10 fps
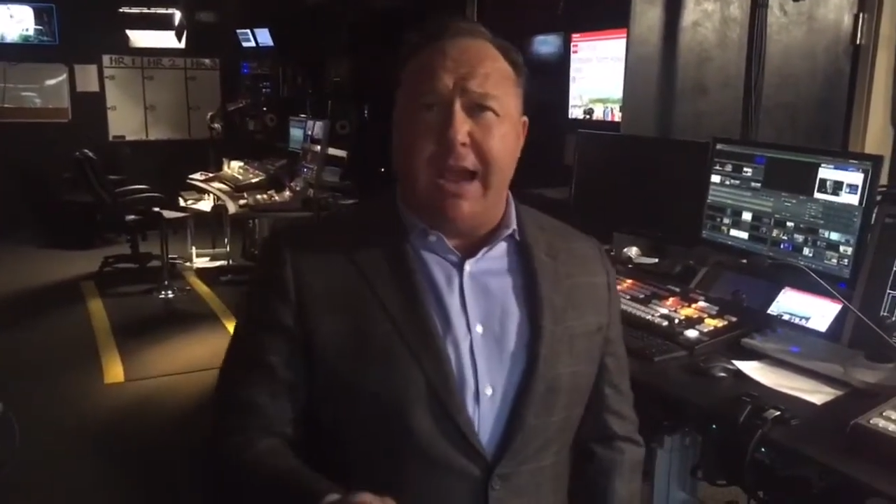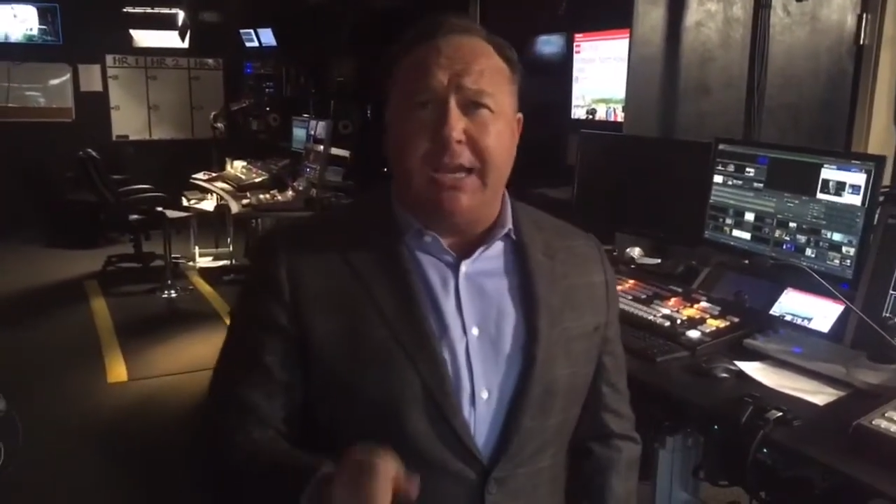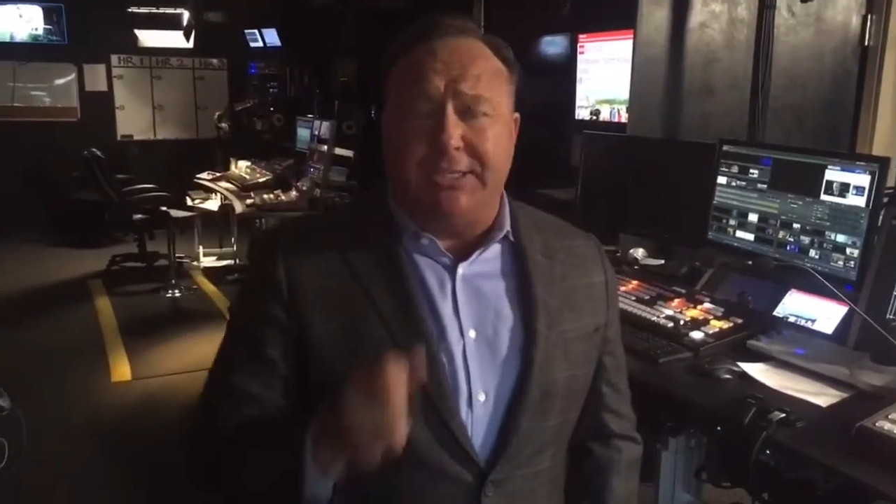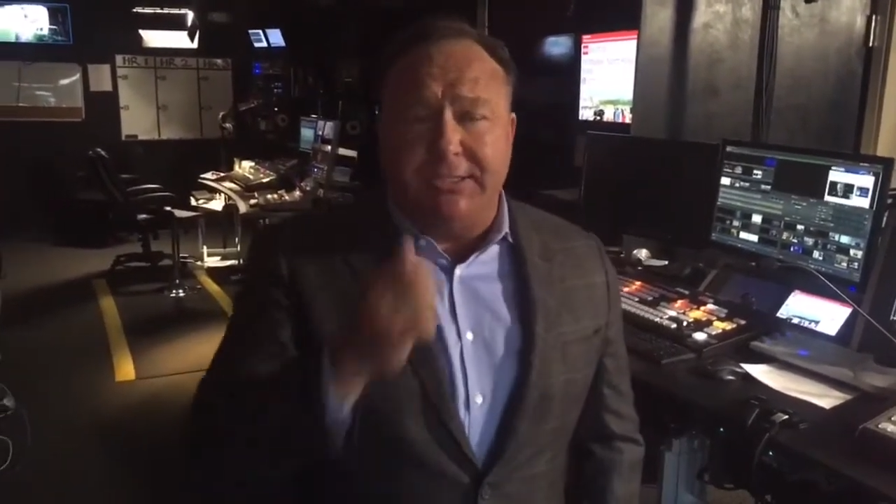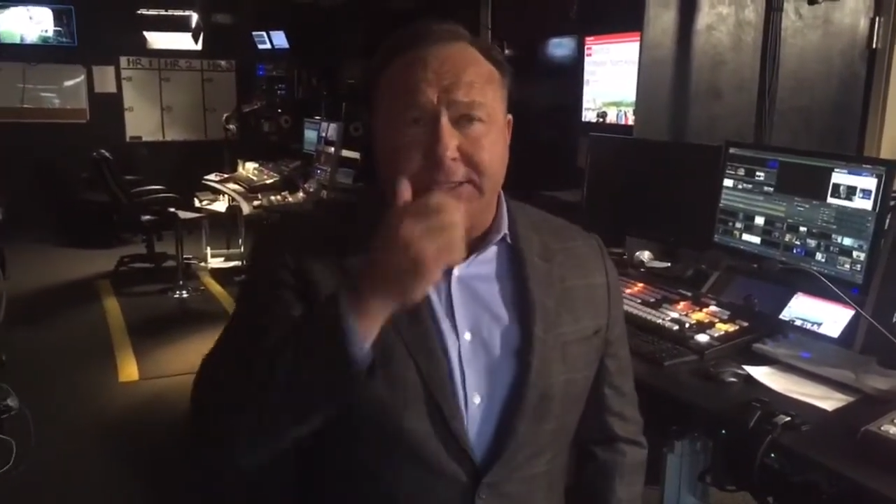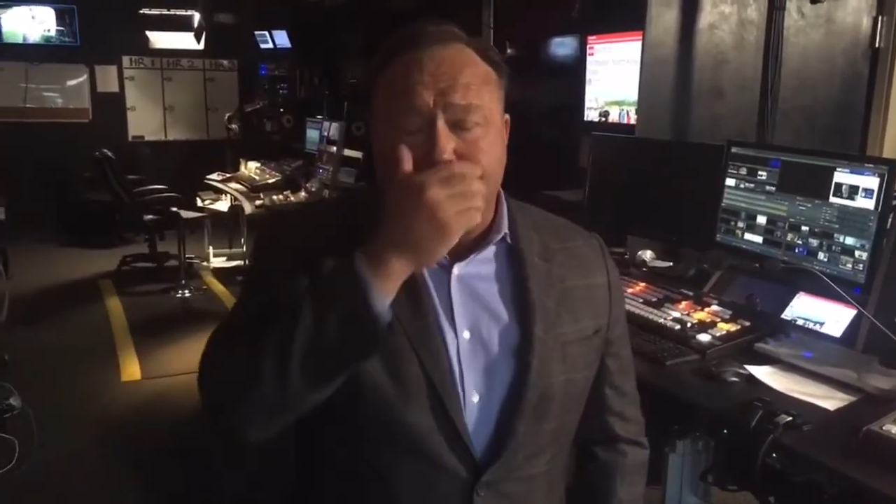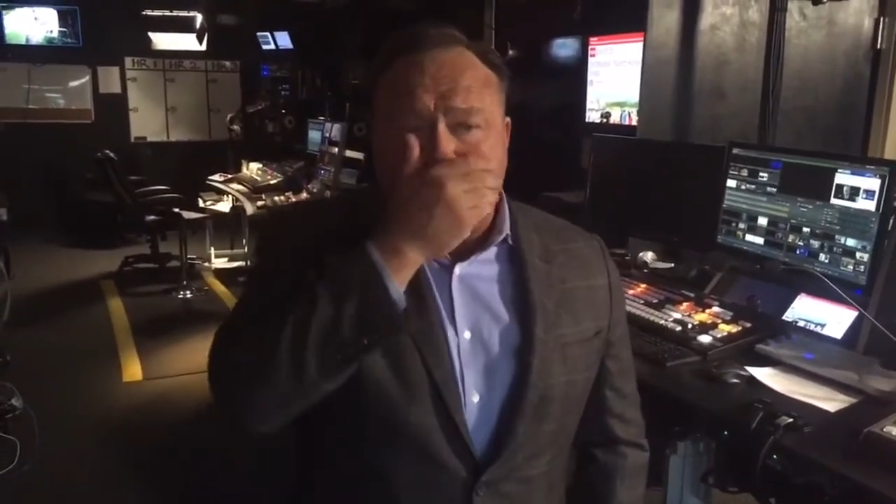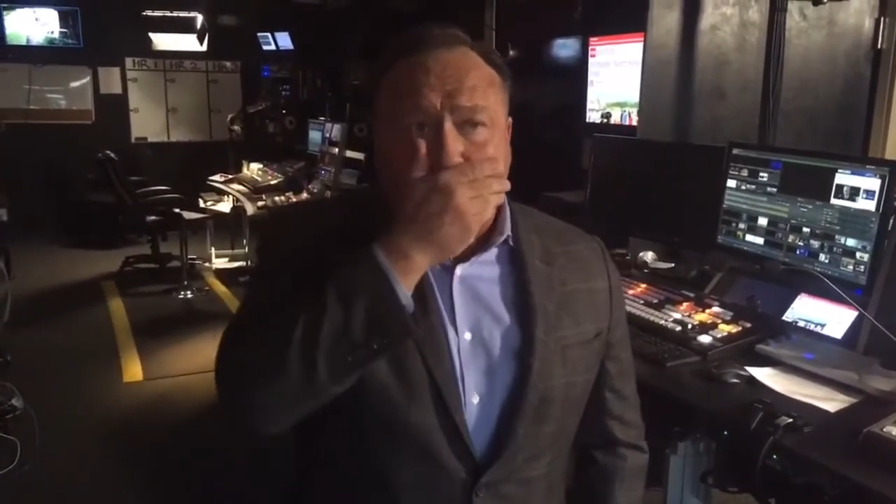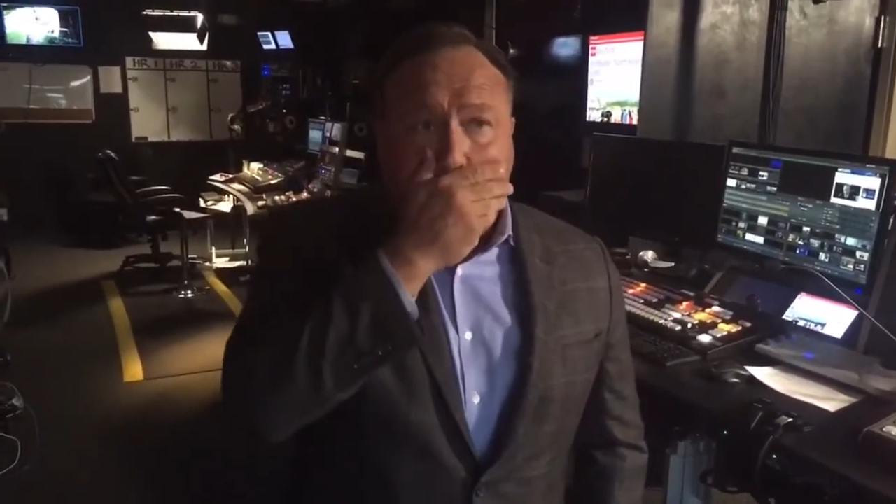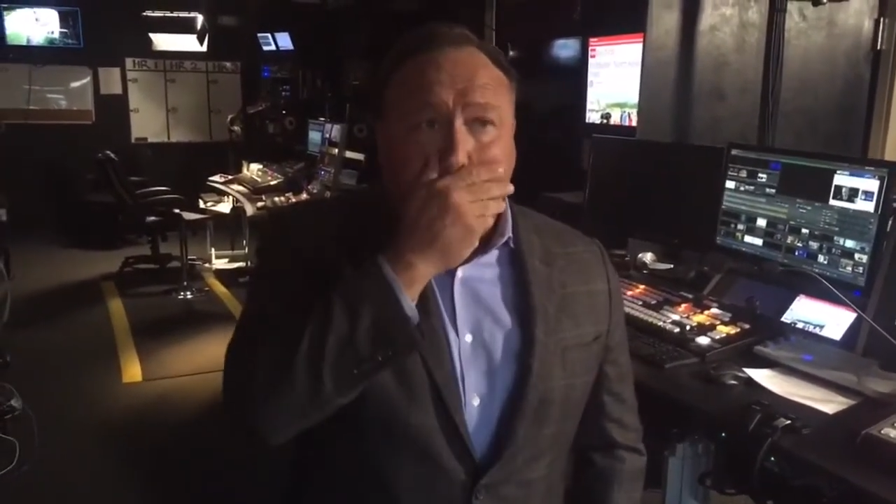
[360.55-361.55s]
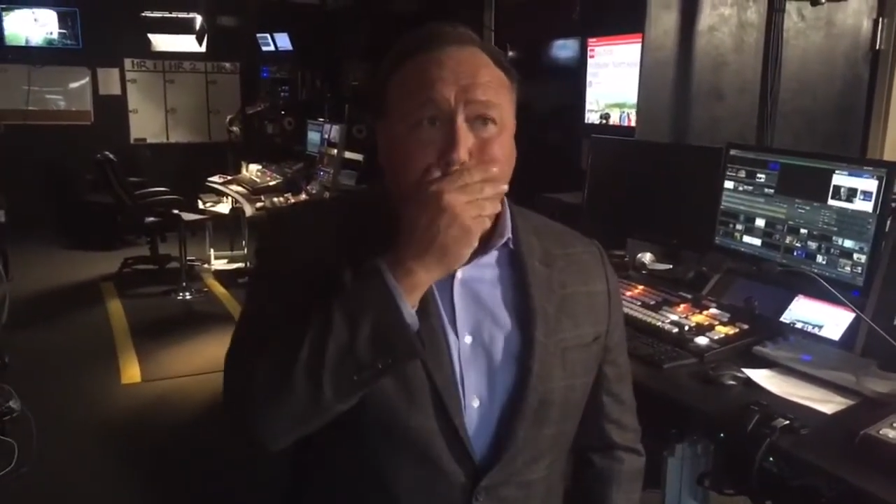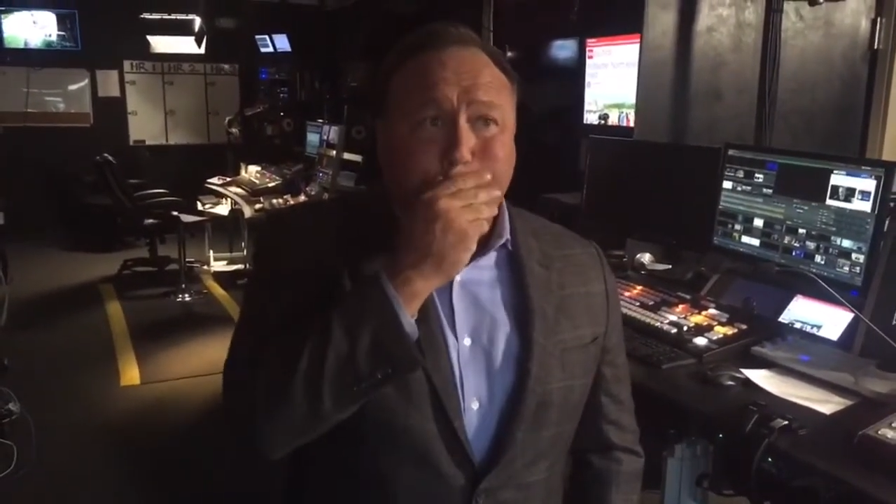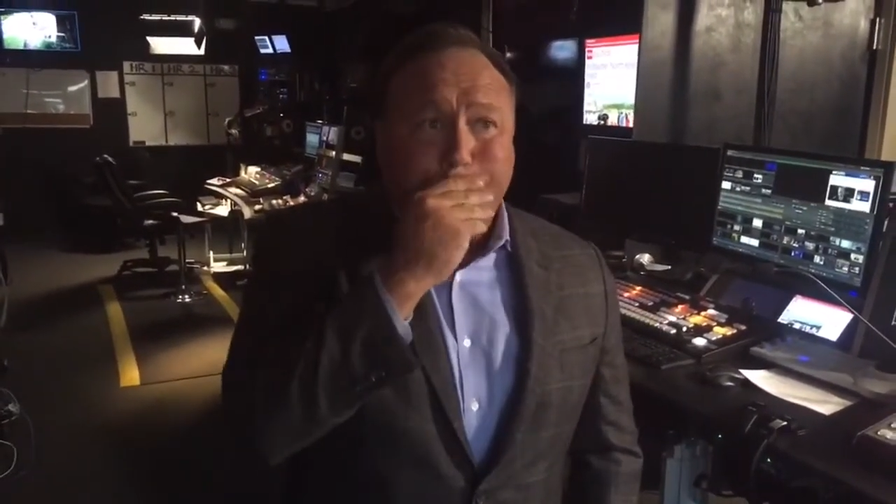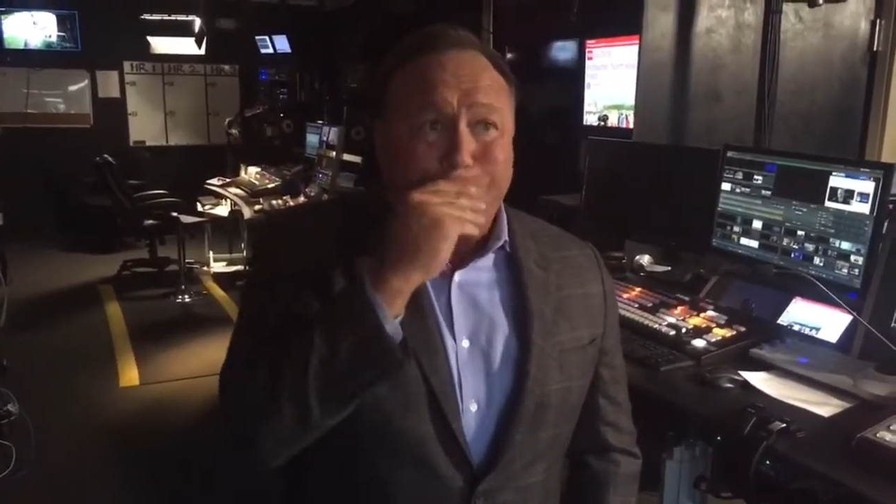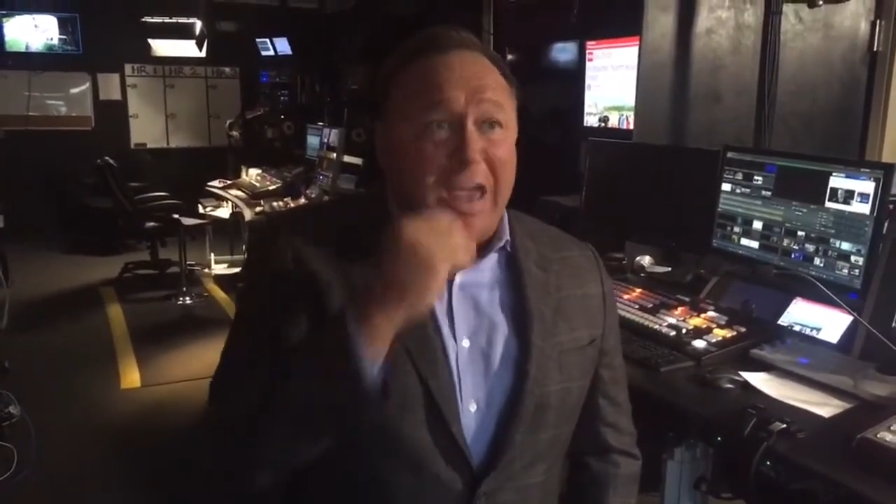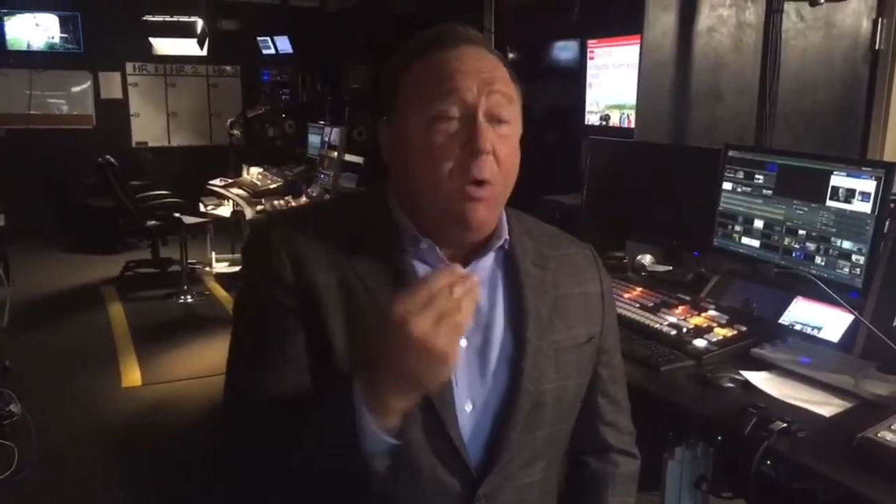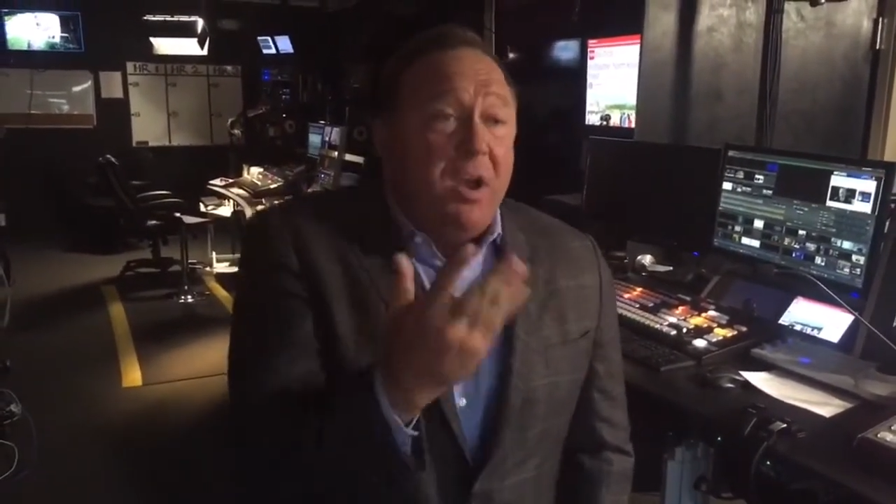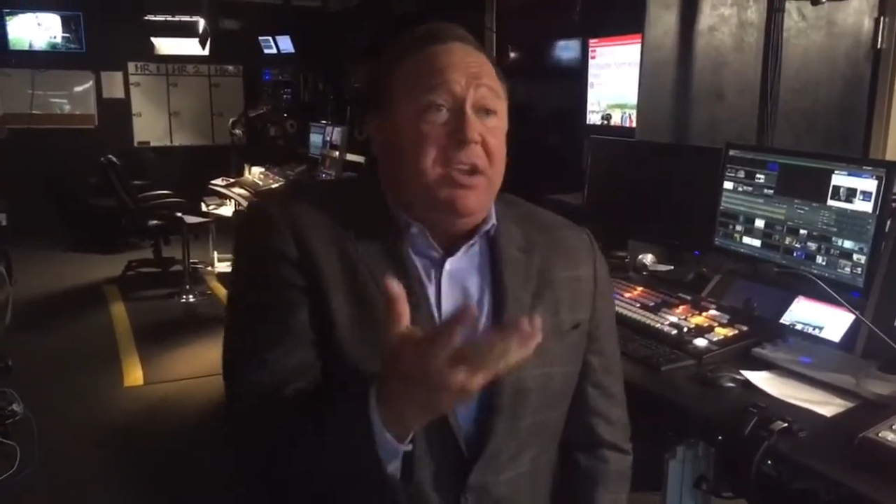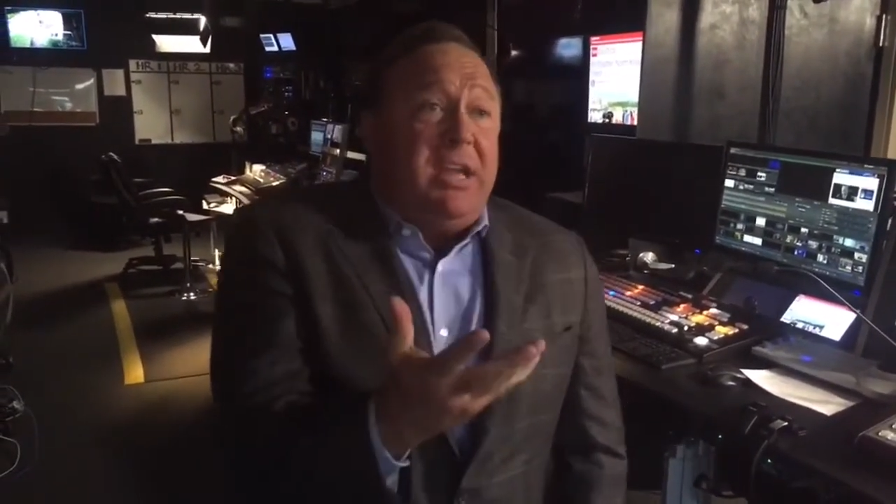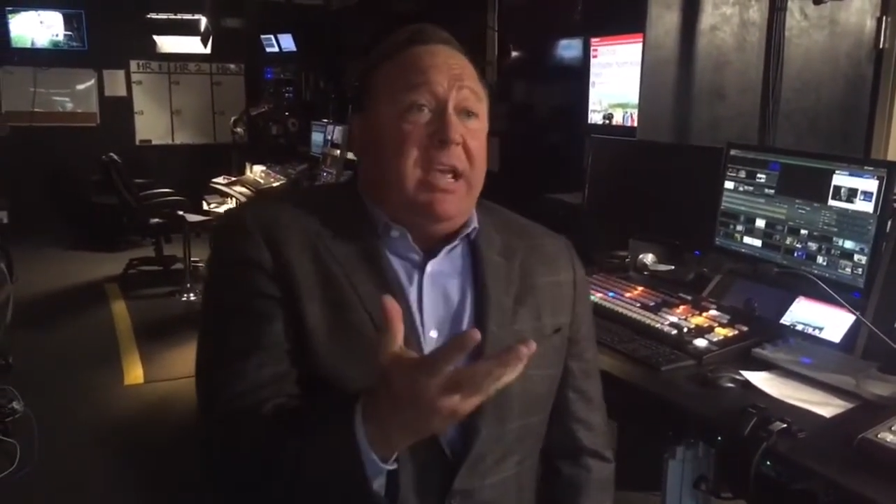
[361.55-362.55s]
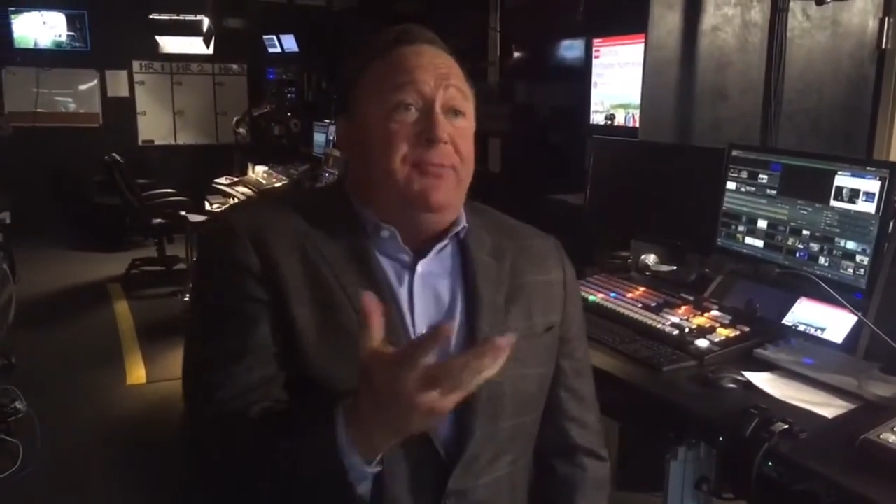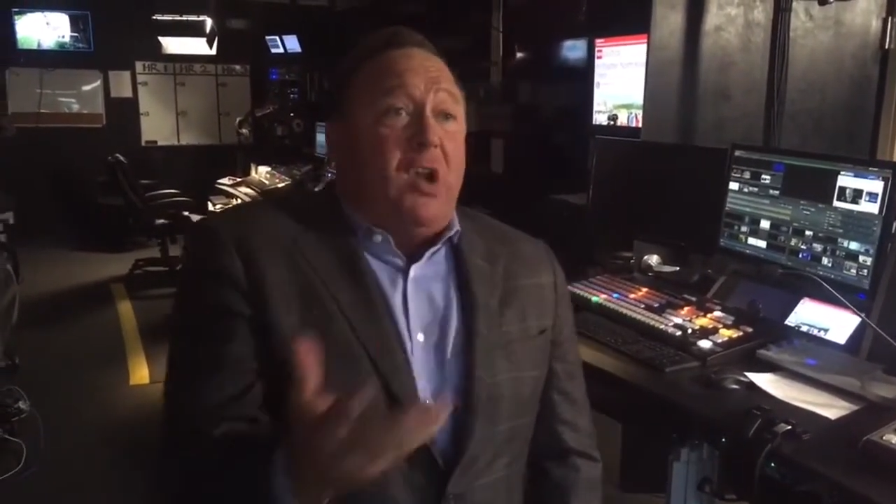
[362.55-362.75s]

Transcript: actions. And I wanted to give